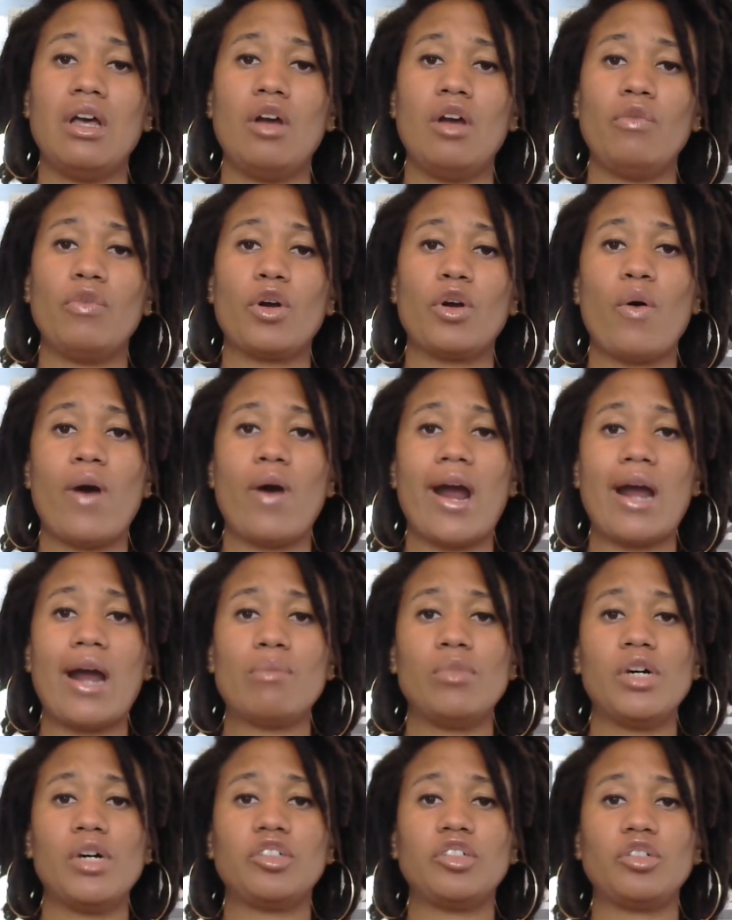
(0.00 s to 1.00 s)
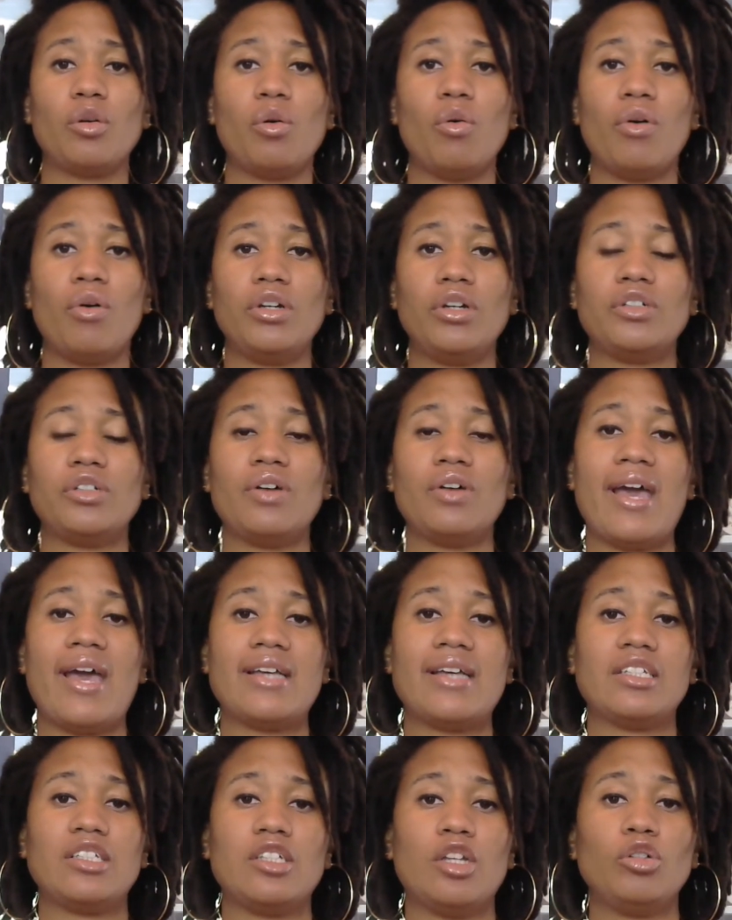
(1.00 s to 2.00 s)
require much oil,
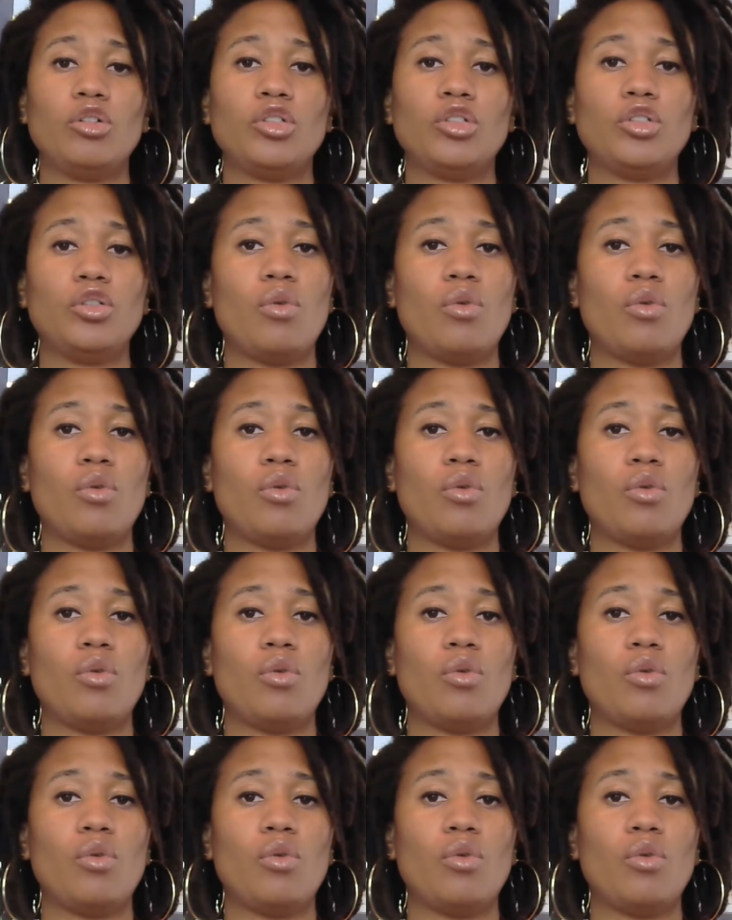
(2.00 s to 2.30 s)
as those